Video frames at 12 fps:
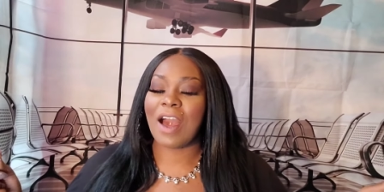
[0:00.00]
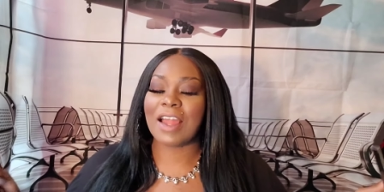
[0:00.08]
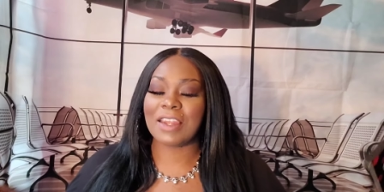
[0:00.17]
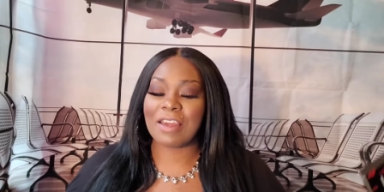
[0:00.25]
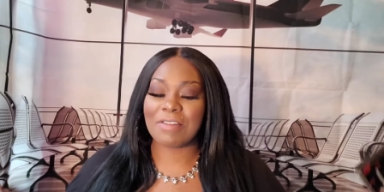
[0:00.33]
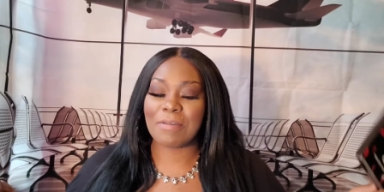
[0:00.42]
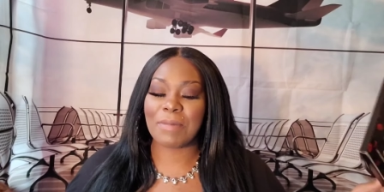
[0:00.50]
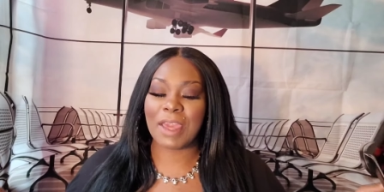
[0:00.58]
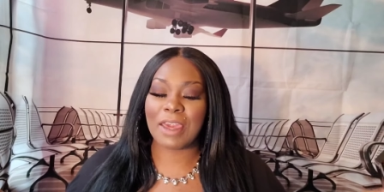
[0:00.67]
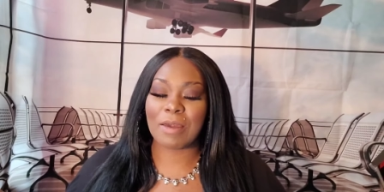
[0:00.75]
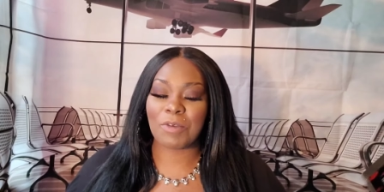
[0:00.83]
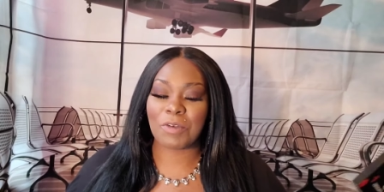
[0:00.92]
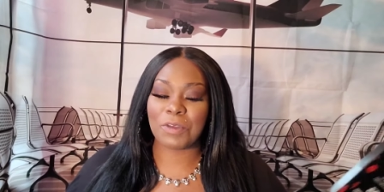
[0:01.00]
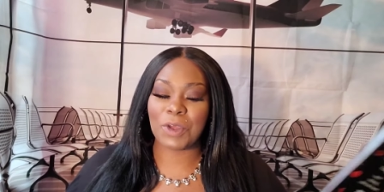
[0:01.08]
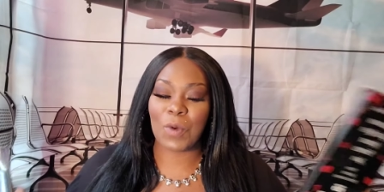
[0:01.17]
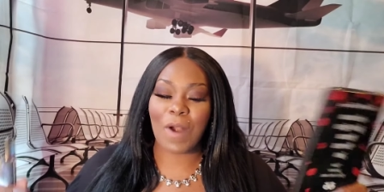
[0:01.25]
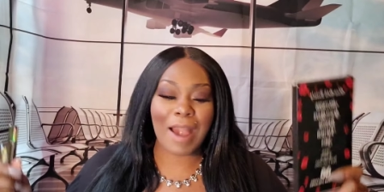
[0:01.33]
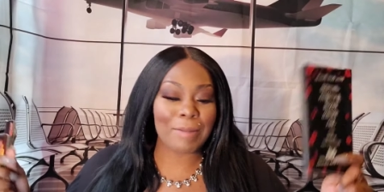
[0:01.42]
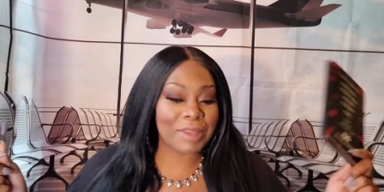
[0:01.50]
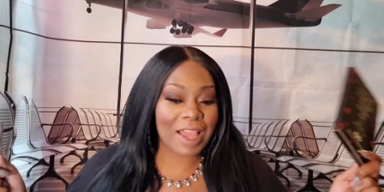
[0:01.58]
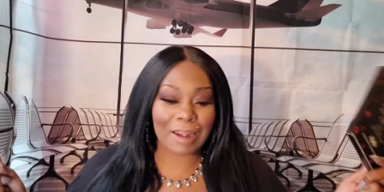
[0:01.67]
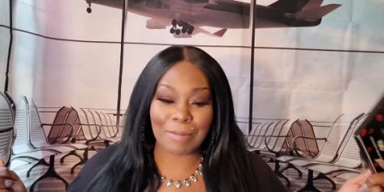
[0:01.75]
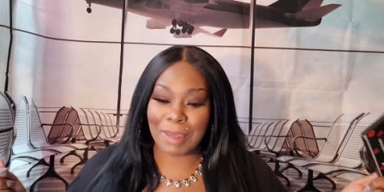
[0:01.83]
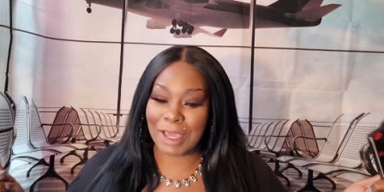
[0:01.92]
another makeup review i'm
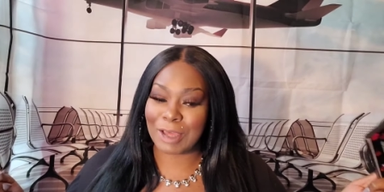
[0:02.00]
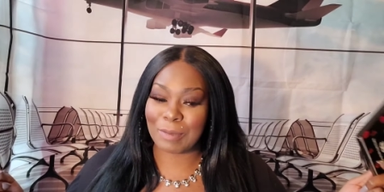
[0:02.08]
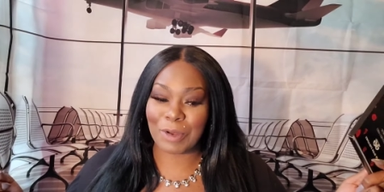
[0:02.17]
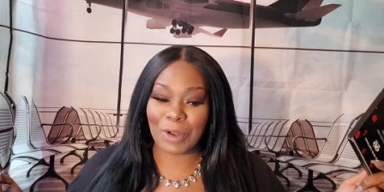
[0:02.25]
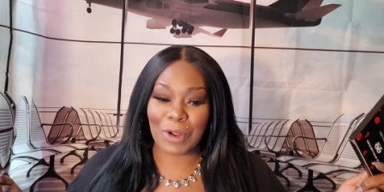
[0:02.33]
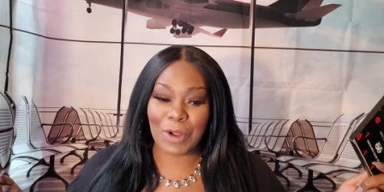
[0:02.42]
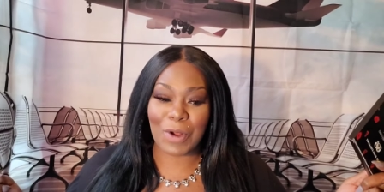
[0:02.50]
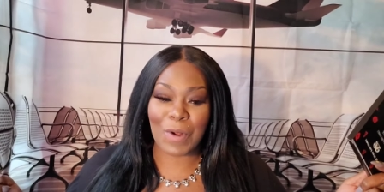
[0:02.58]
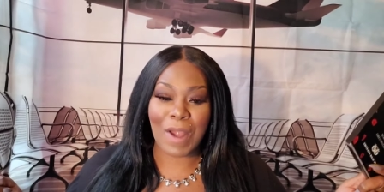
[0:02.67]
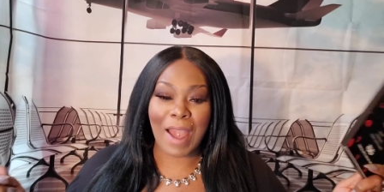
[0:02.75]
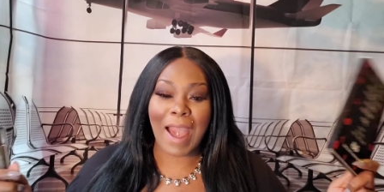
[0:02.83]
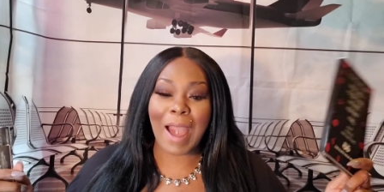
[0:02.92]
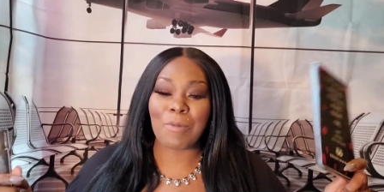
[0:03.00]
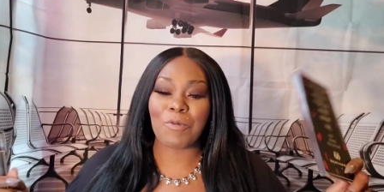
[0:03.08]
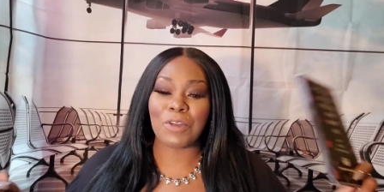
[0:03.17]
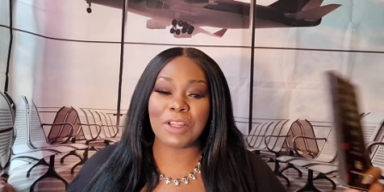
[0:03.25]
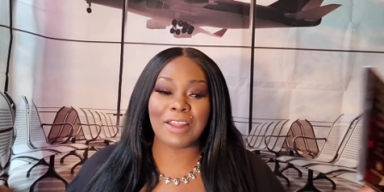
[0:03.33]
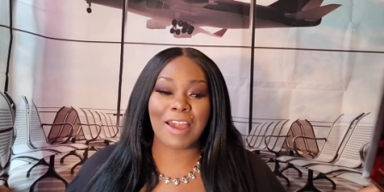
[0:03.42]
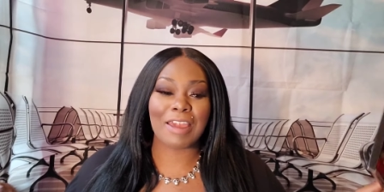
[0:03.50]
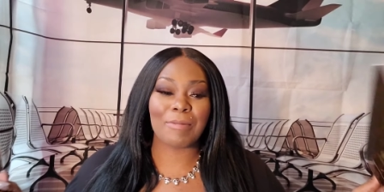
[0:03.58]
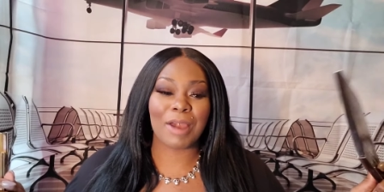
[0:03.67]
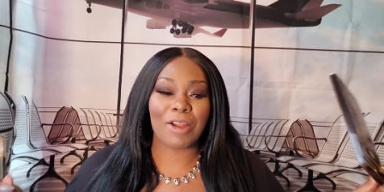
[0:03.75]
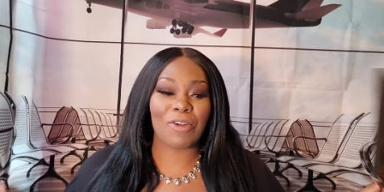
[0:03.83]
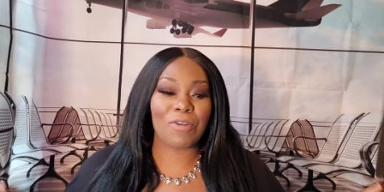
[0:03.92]
not a makeup girl i'm really not and
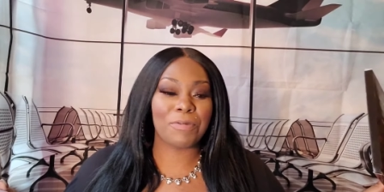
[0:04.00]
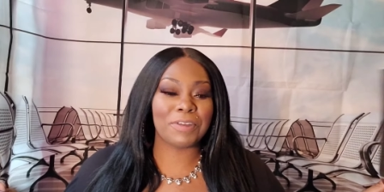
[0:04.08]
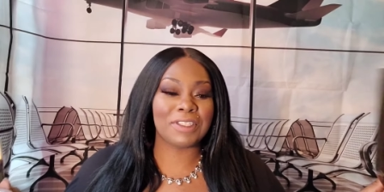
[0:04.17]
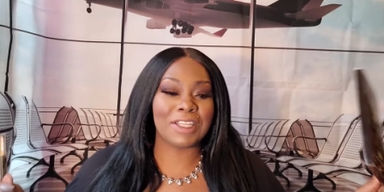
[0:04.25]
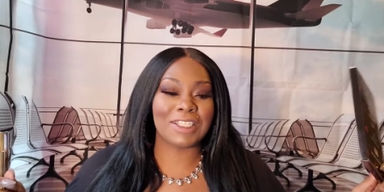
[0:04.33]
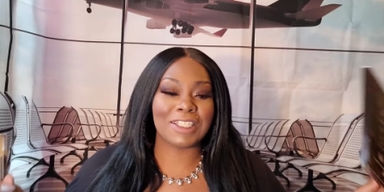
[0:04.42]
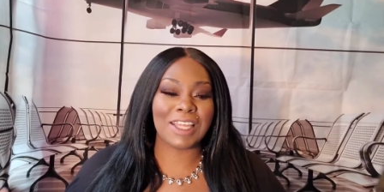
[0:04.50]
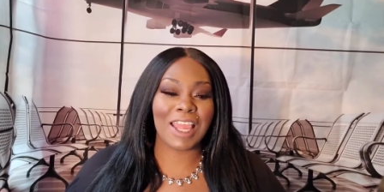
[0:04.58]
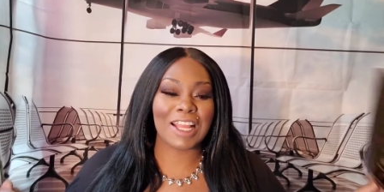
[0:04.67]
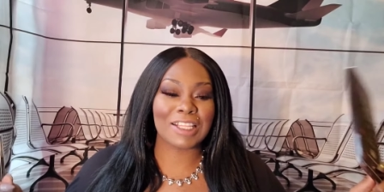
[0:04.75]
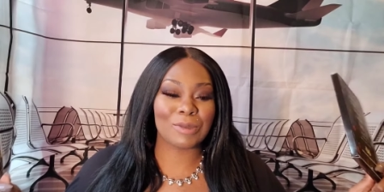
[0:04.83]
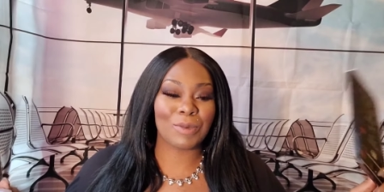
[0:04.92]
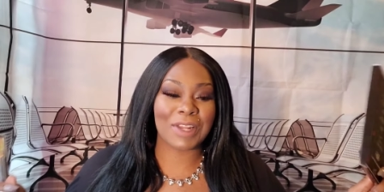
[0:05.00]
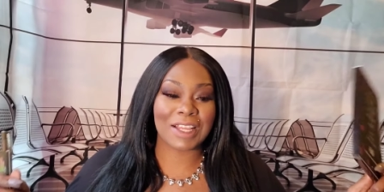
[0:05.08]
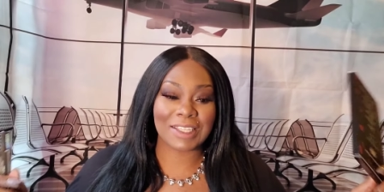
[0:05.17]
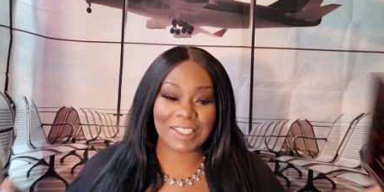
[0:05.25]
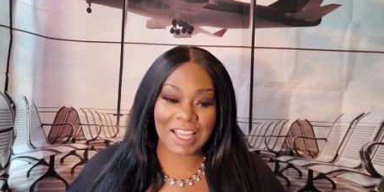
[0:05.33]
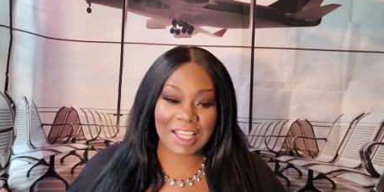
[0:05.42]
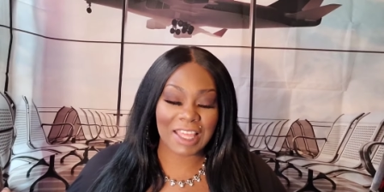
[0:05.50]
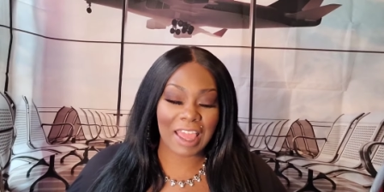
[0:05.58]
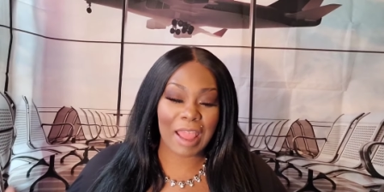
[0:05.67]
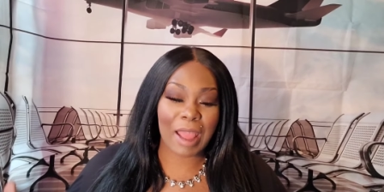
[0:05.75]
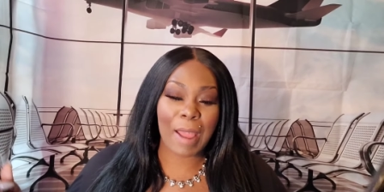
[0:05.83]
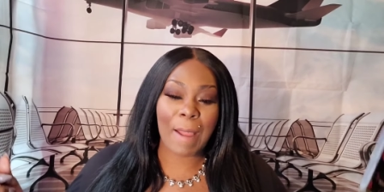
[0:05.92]
my girlfriend says she hates when i say that